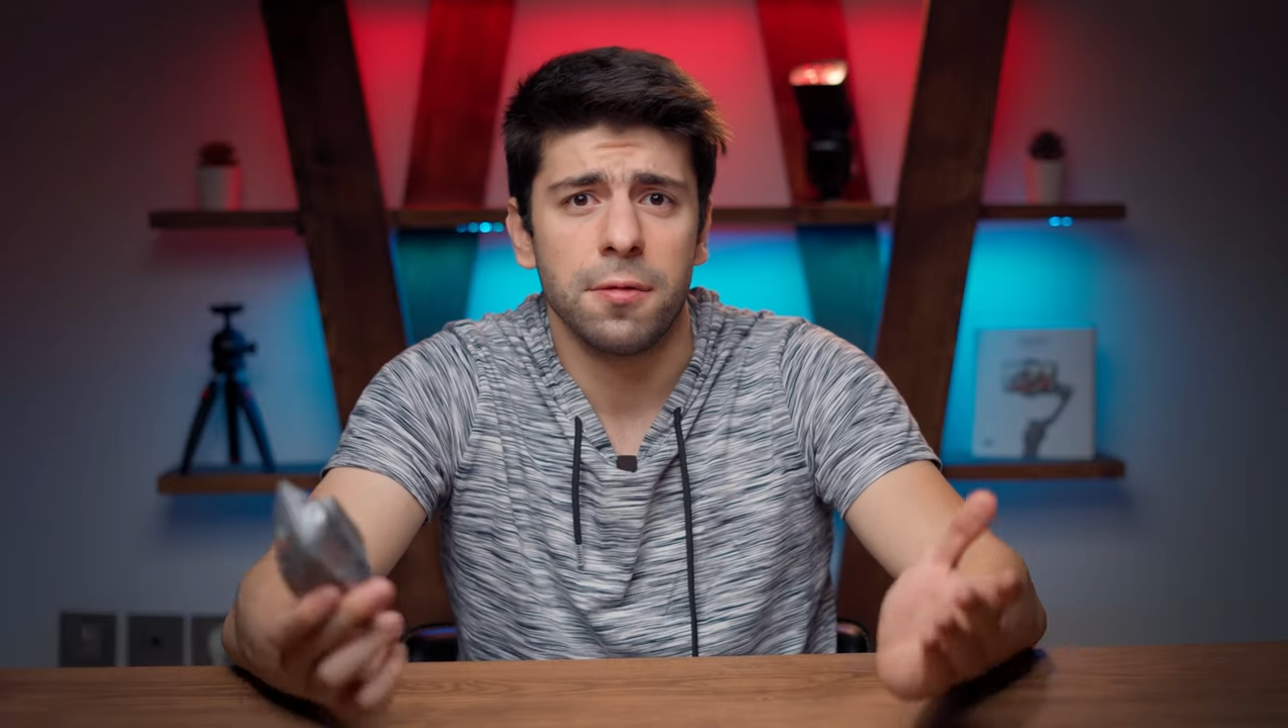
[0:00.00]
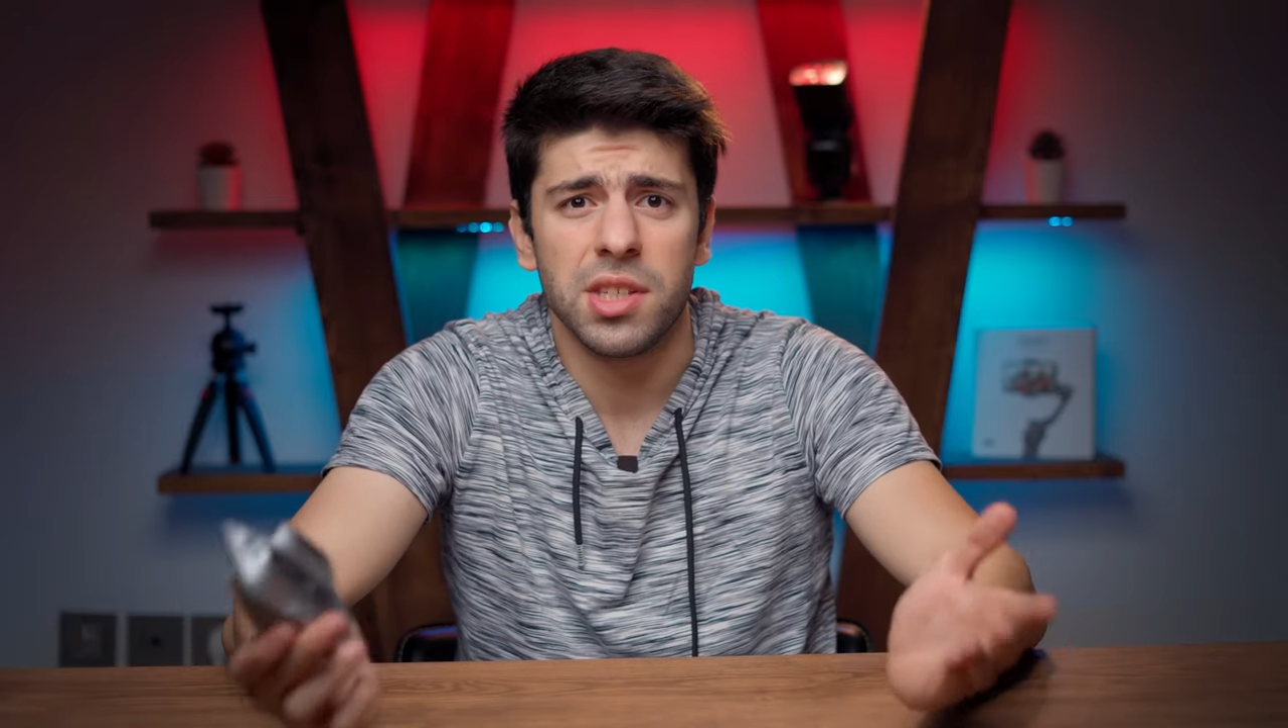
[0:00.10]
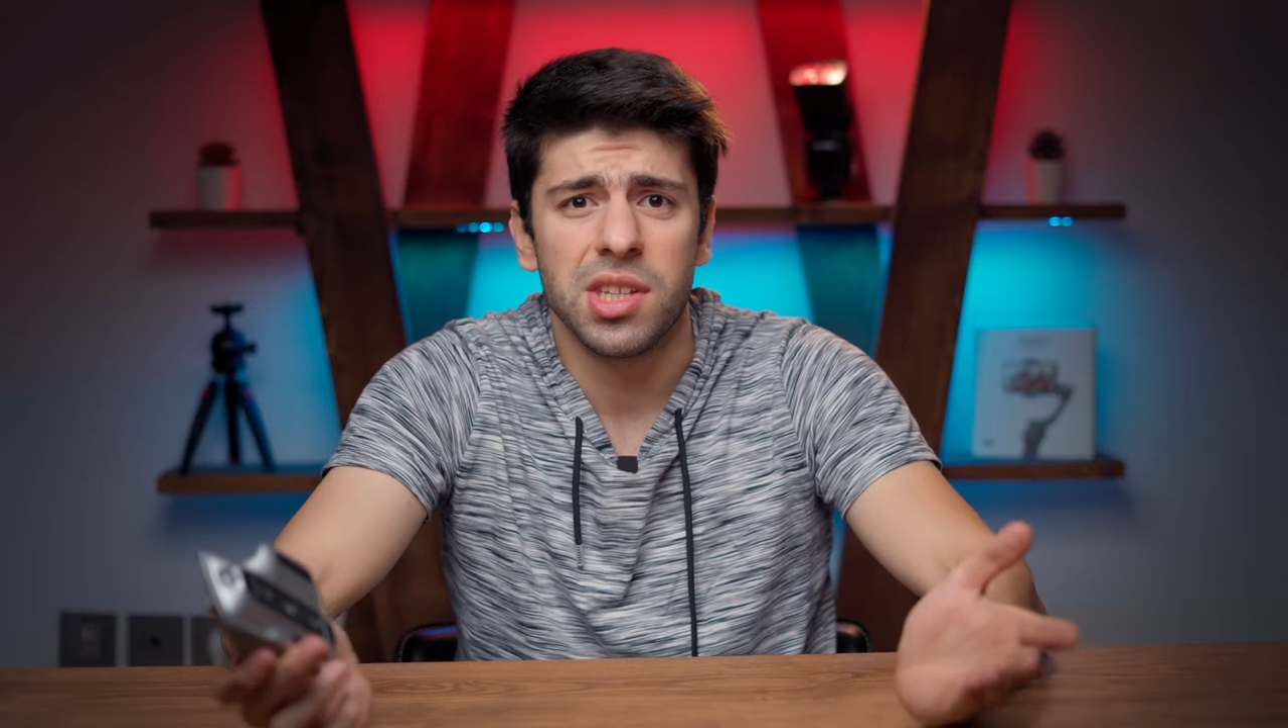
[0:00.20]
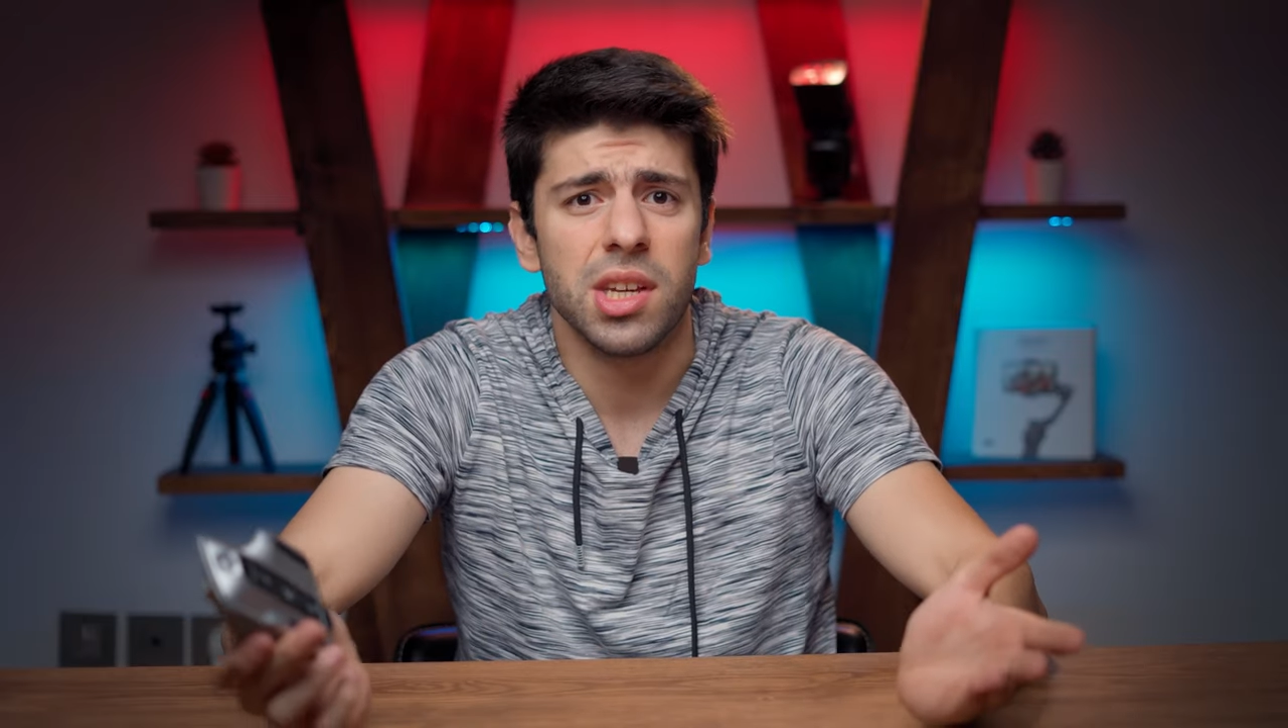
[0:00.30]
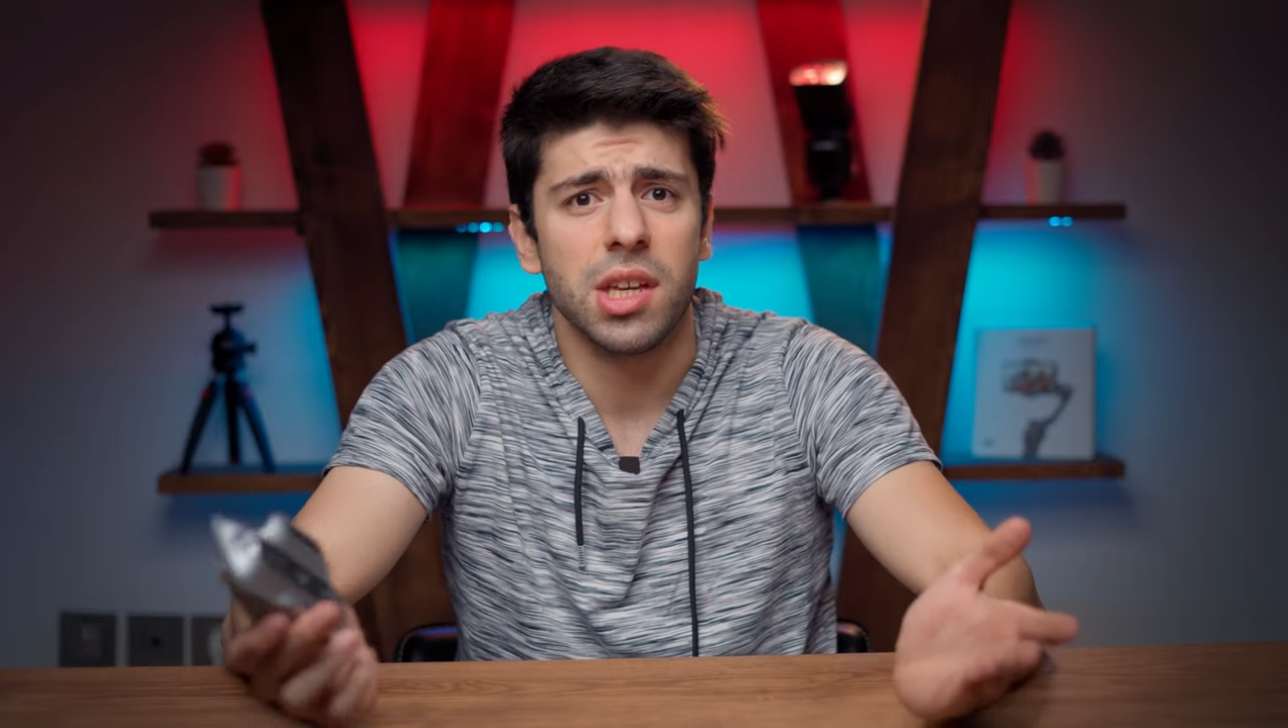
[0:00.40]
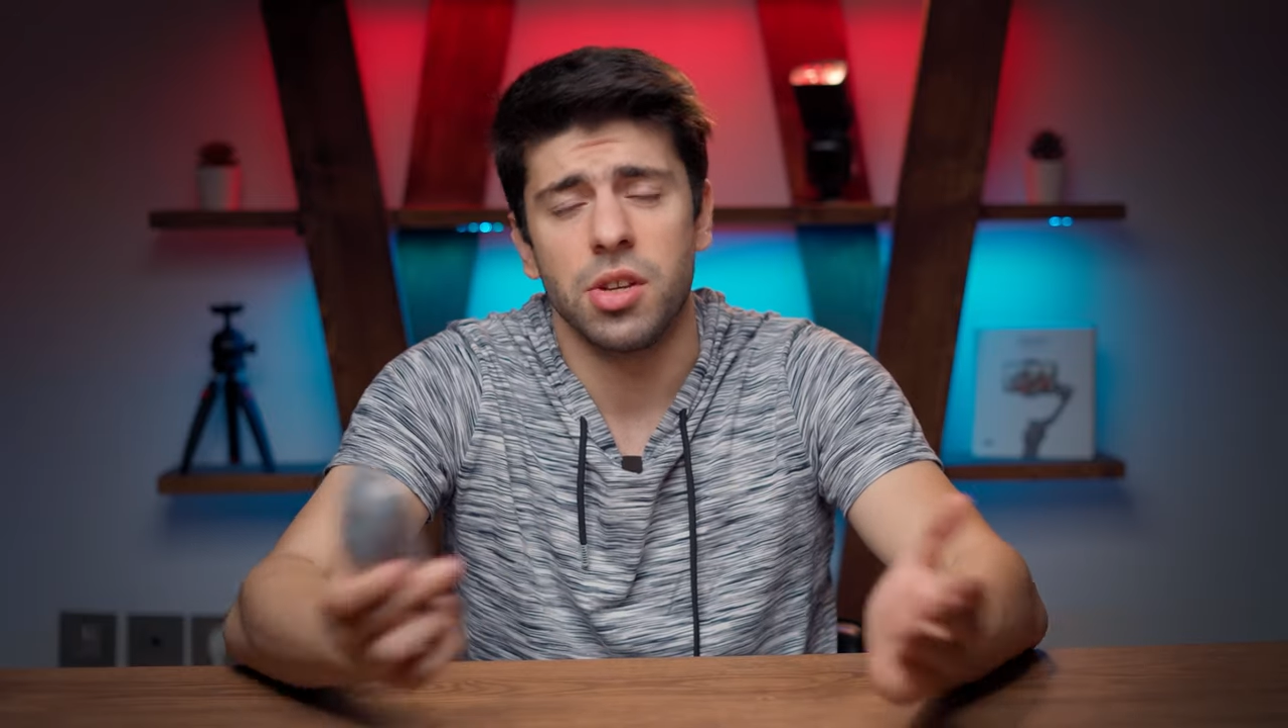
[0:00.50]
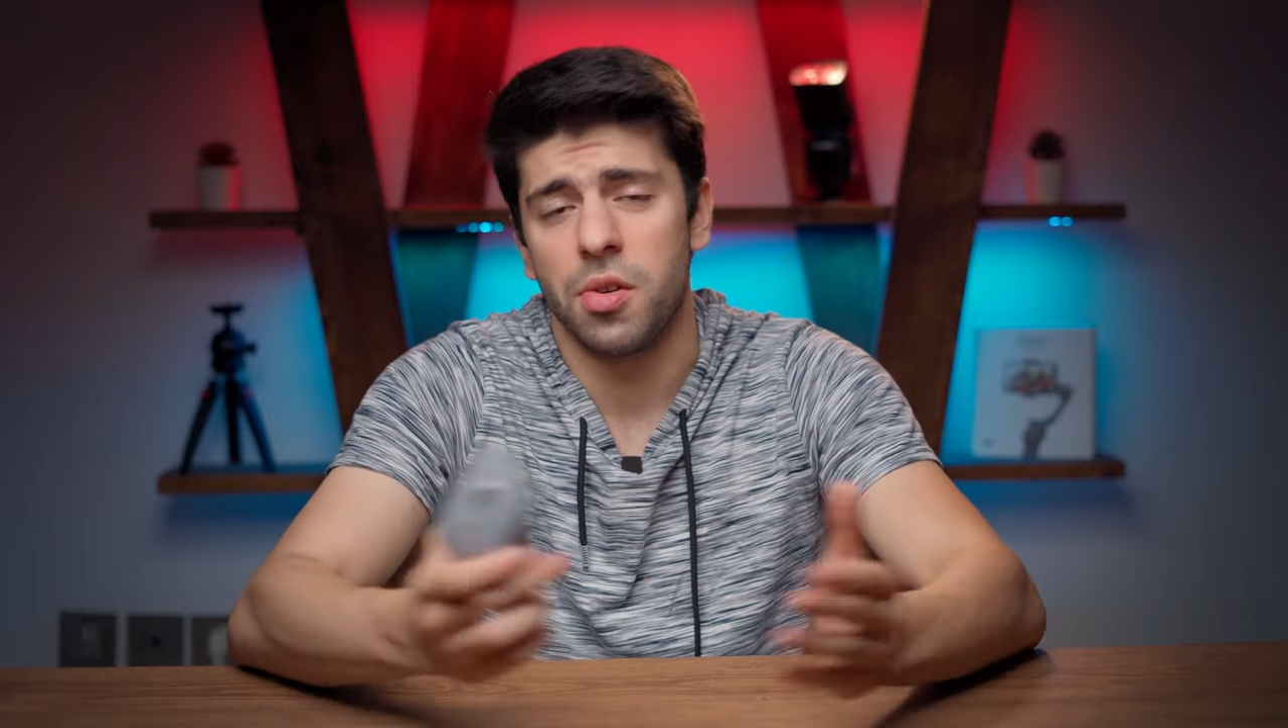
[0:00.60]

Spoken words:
fatigue in